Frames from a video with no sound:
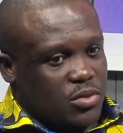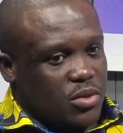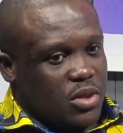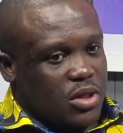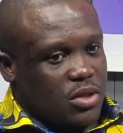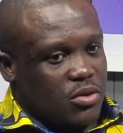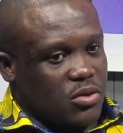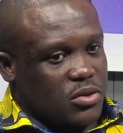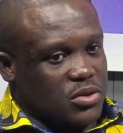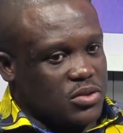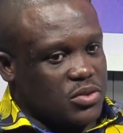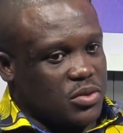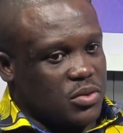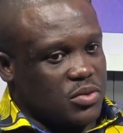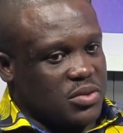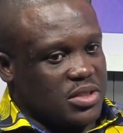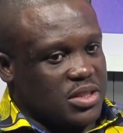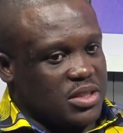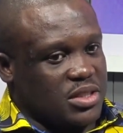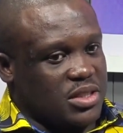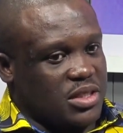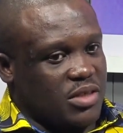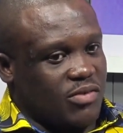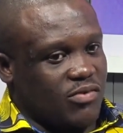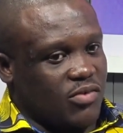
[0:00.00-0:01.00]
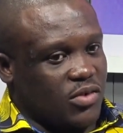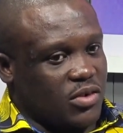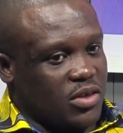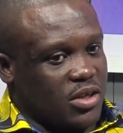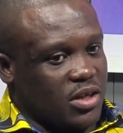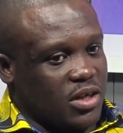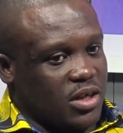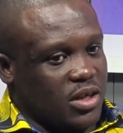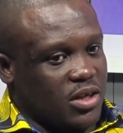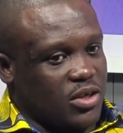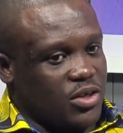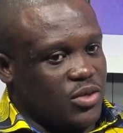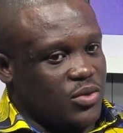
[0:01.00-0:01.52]
doing consultancy for
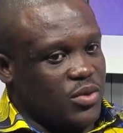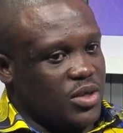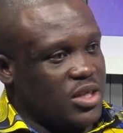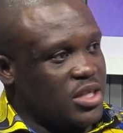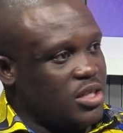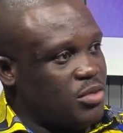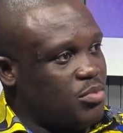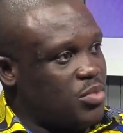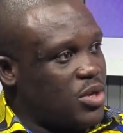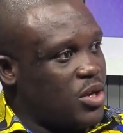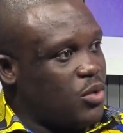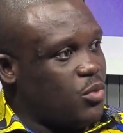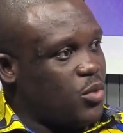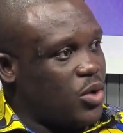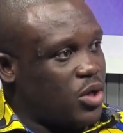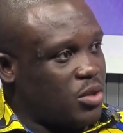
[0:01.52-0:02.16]
the U N D P and